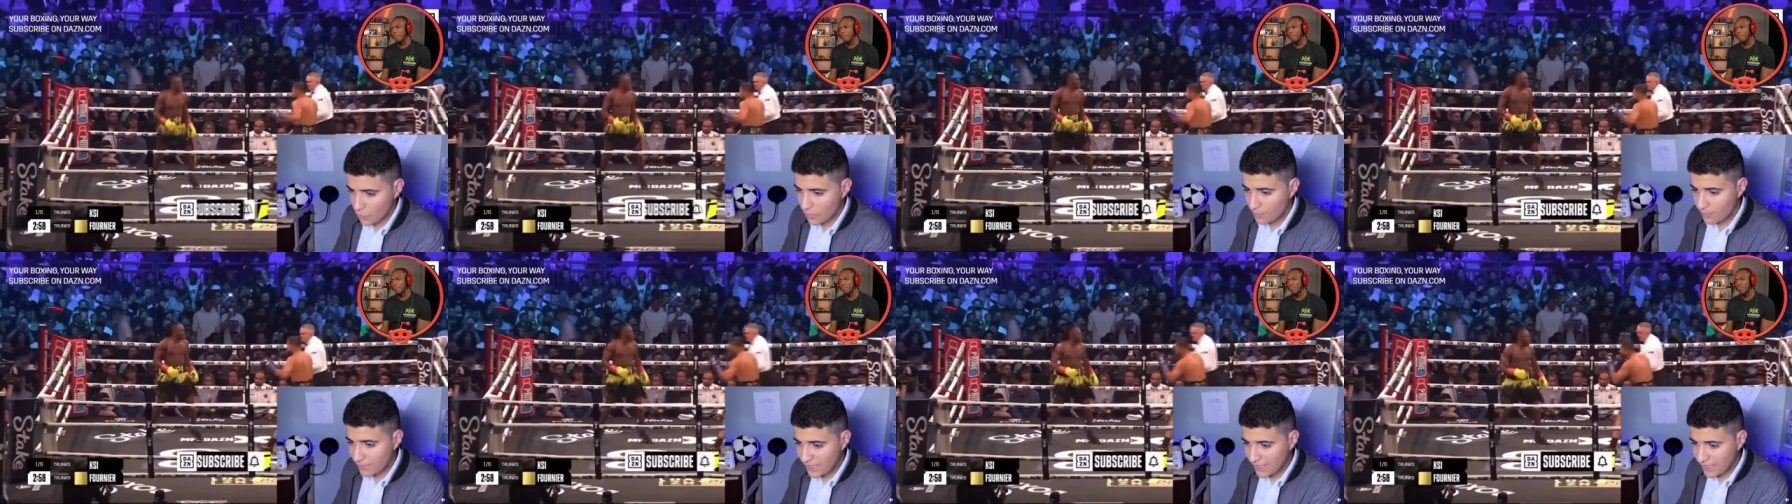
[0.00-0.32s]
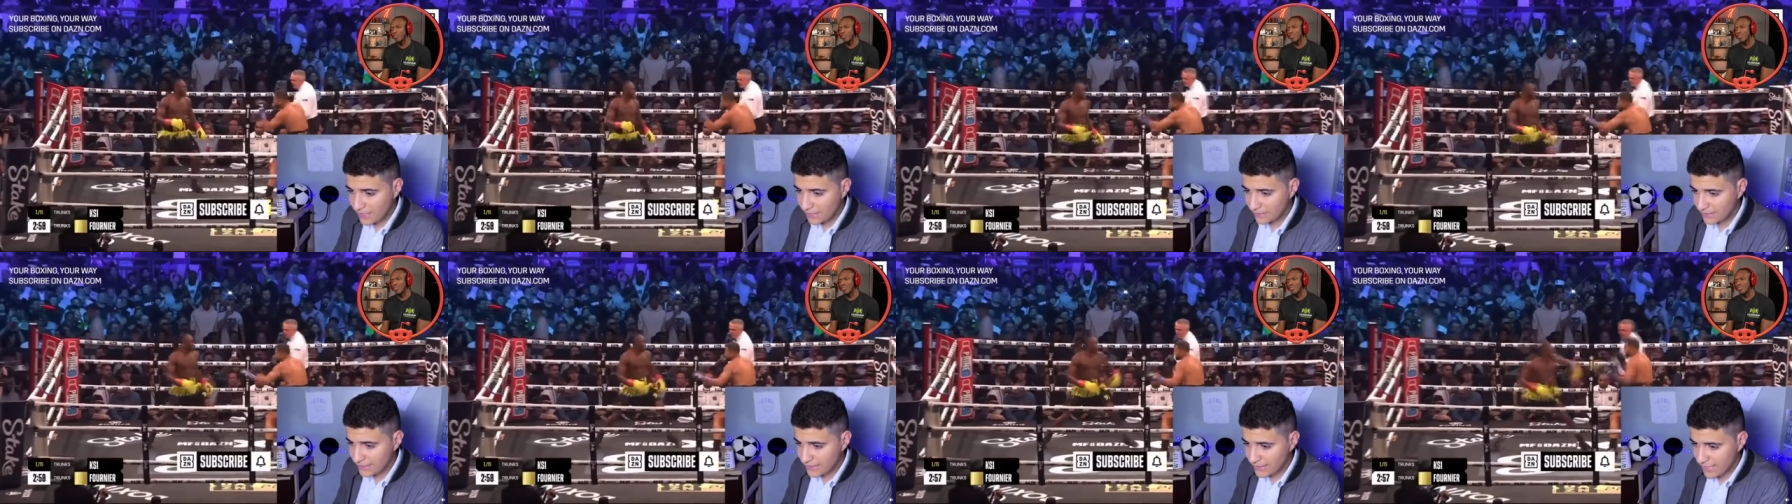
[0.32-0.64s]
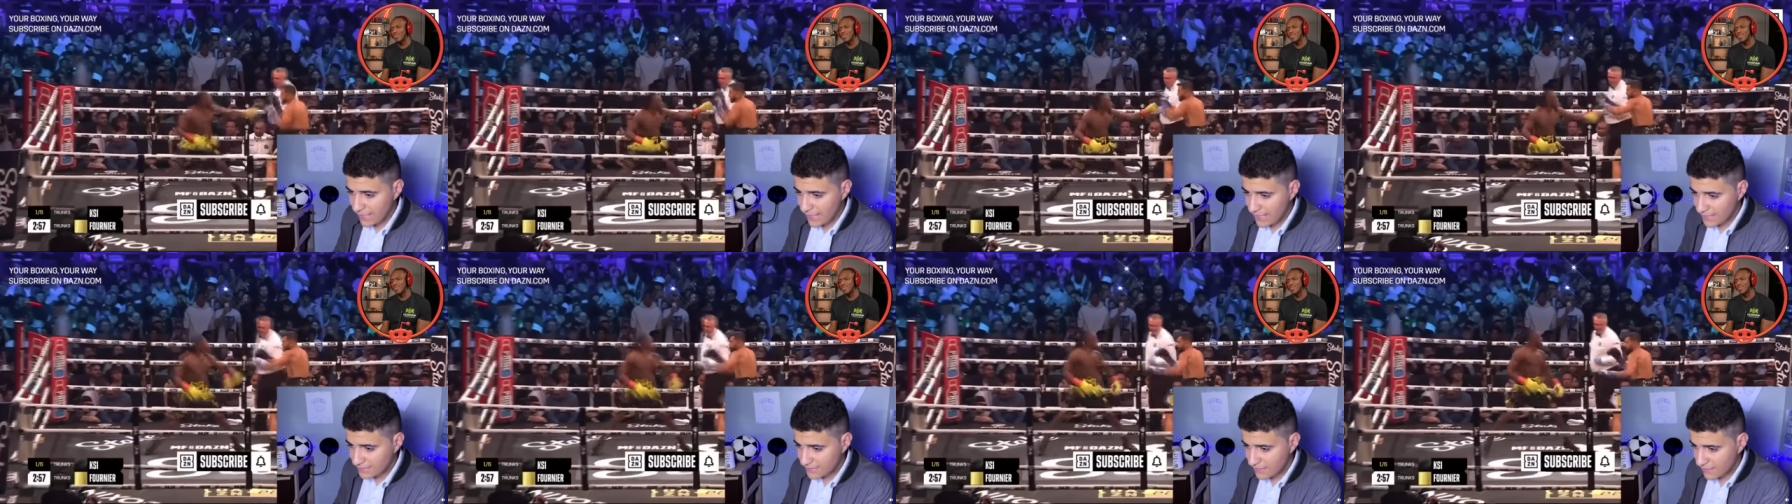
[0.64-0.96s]
So immediately,
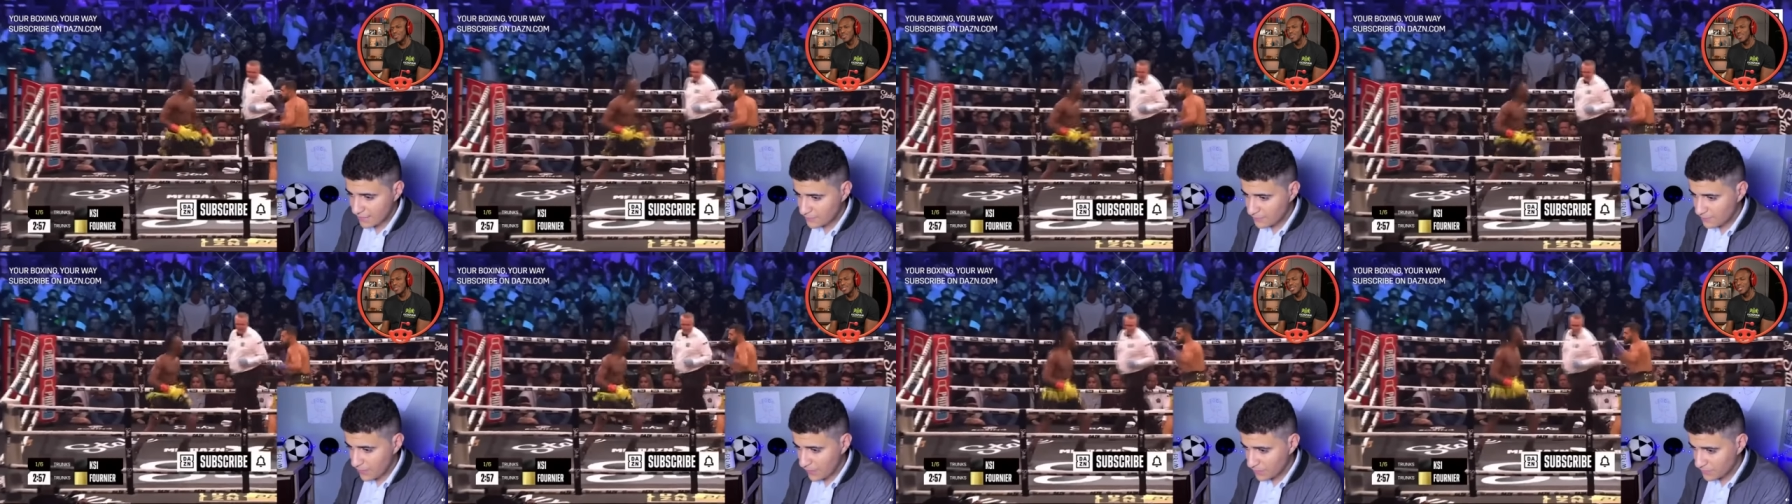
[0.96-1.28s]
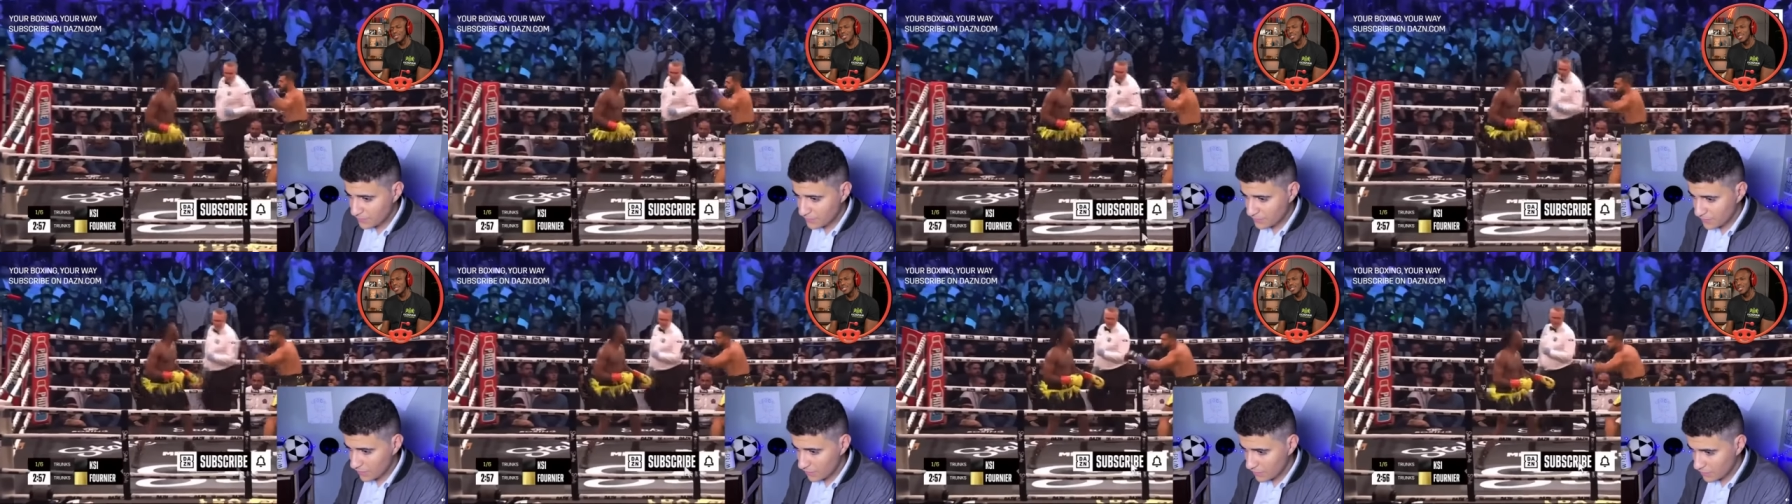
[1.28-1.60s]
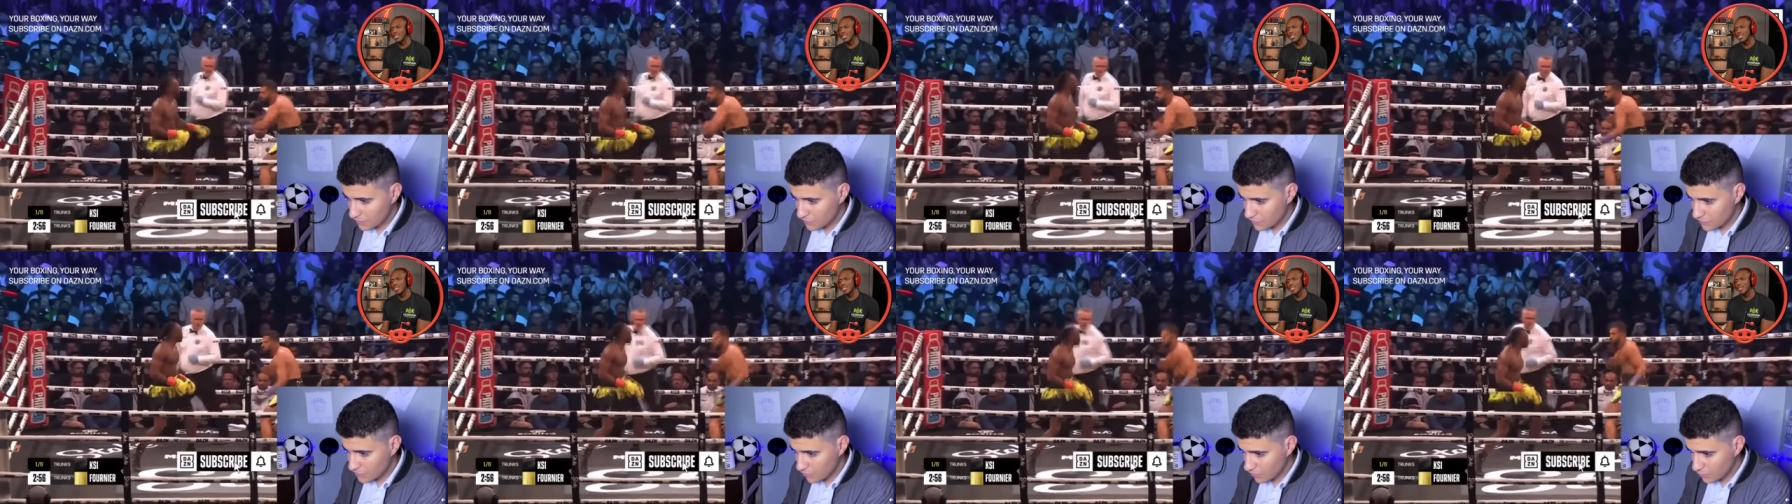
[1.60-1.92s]
K S I is bouncing
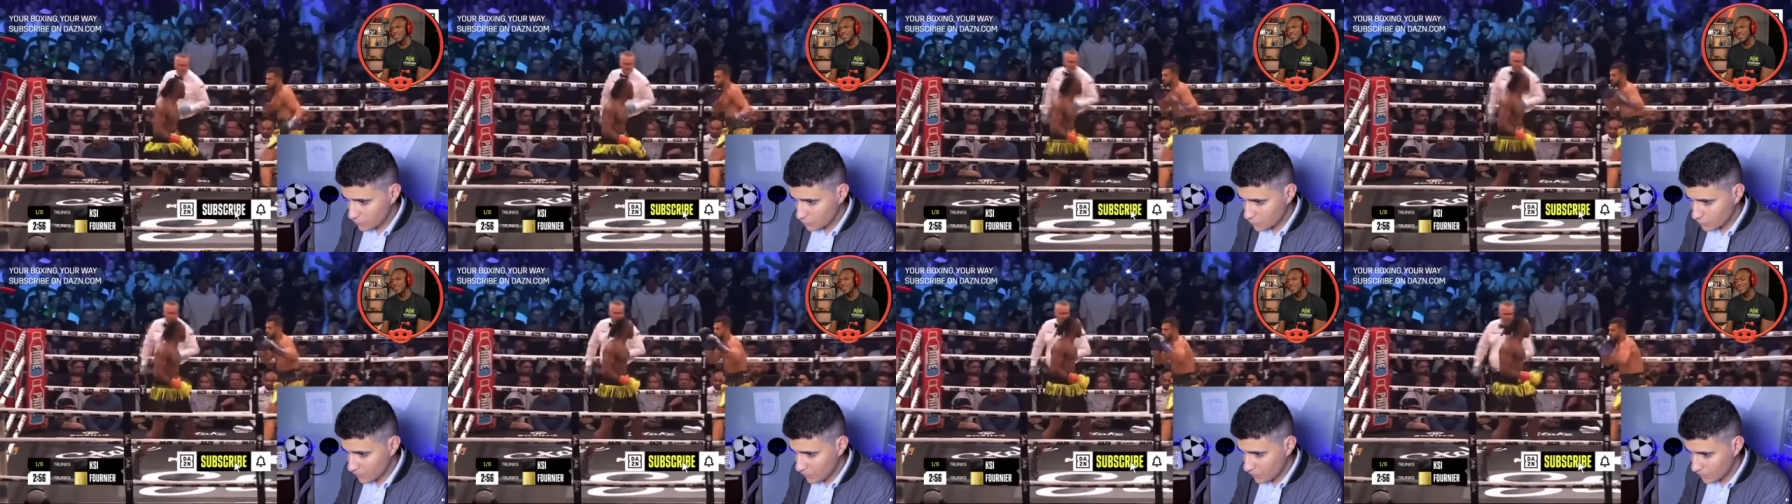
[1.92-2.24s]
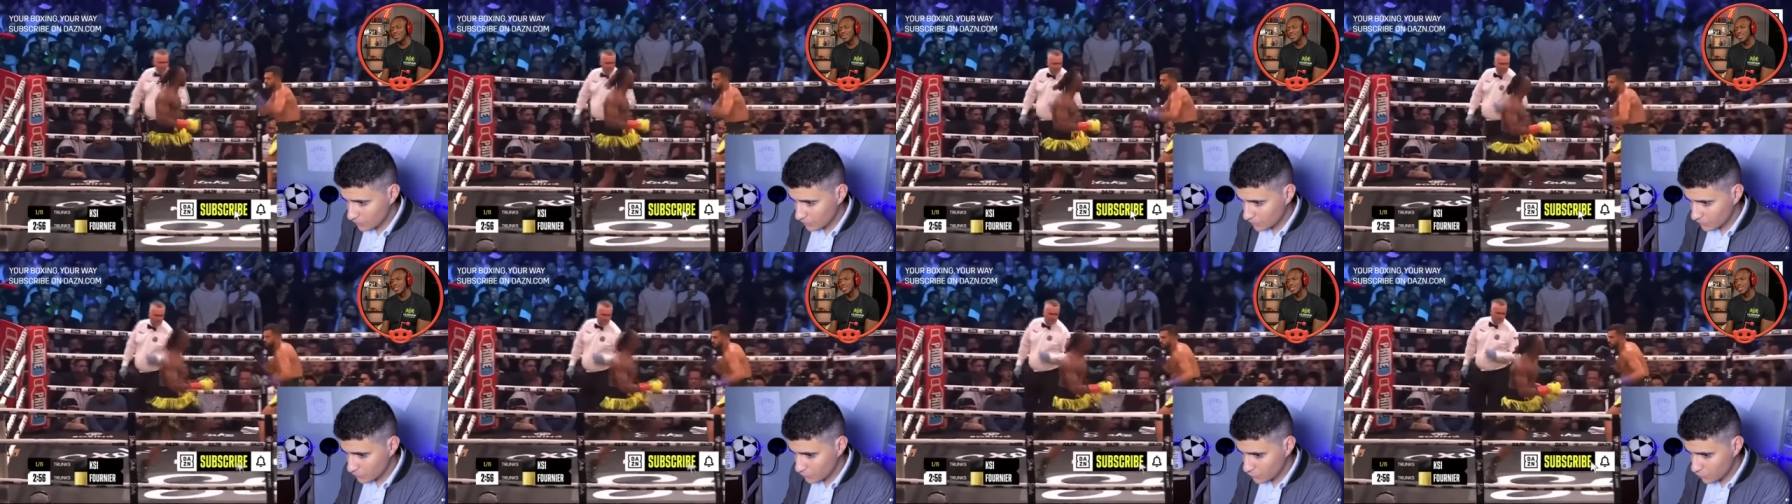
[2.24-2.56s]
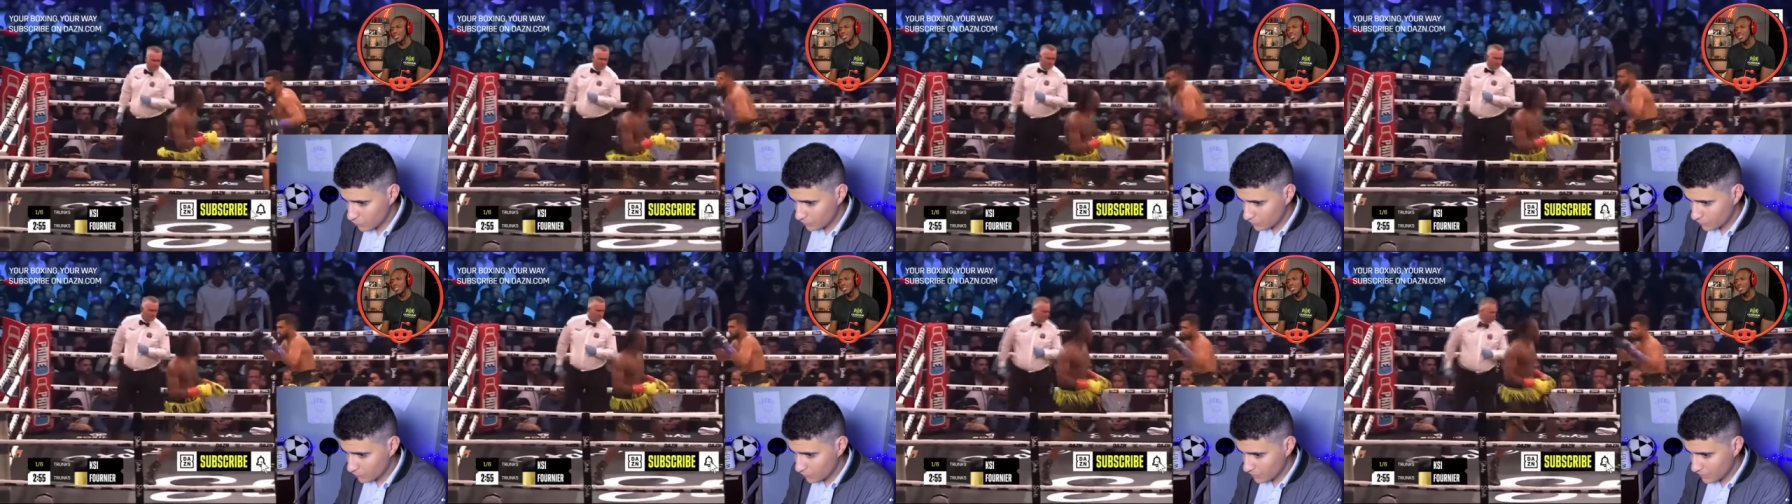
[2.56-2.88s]
on his toes while
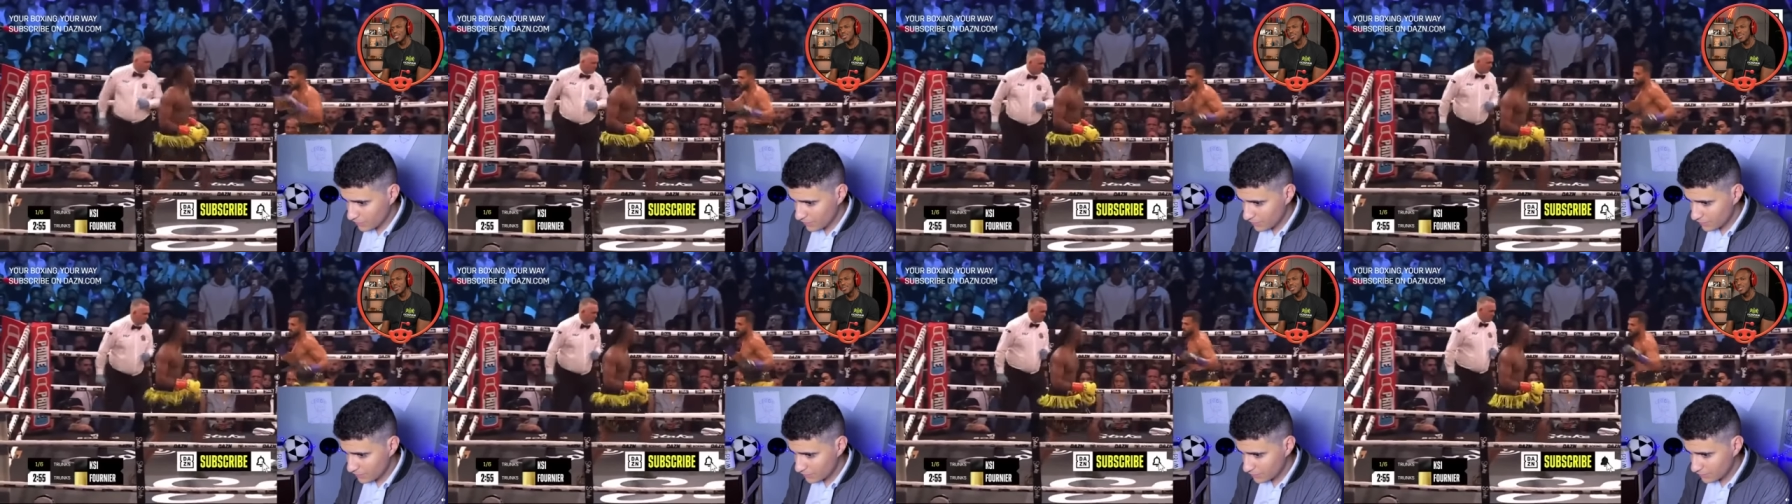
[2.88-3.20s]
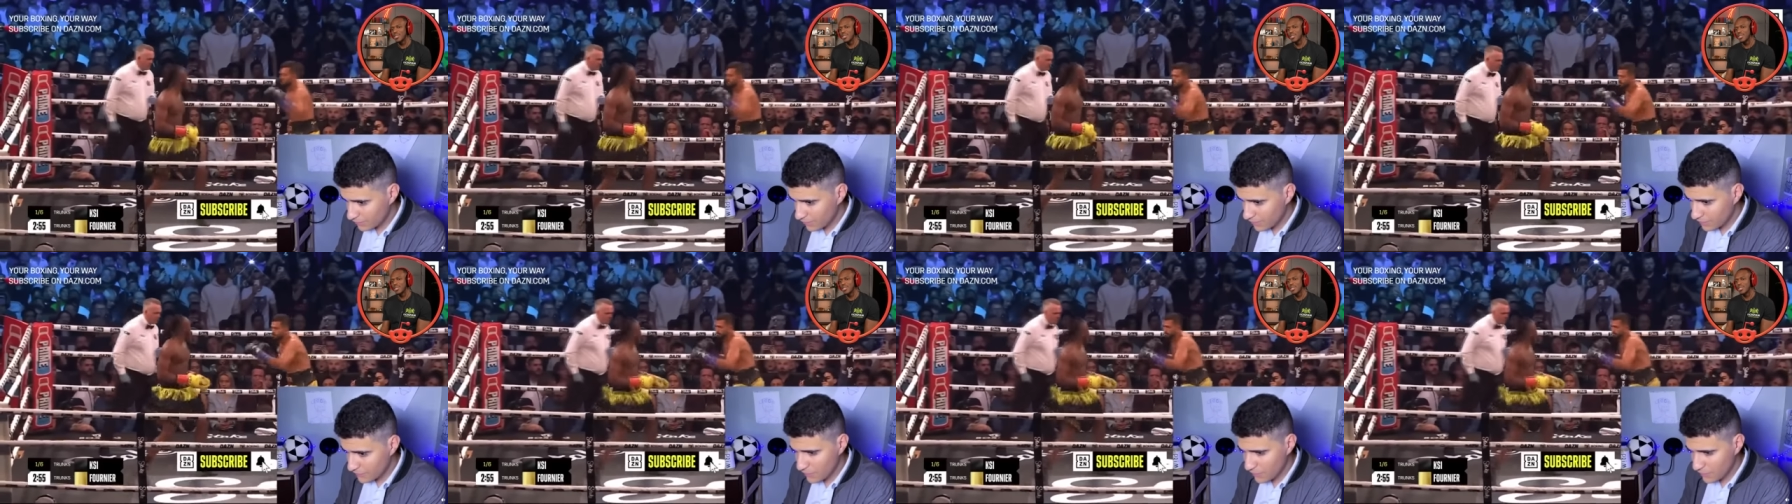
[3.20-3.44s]
Joe Fournier,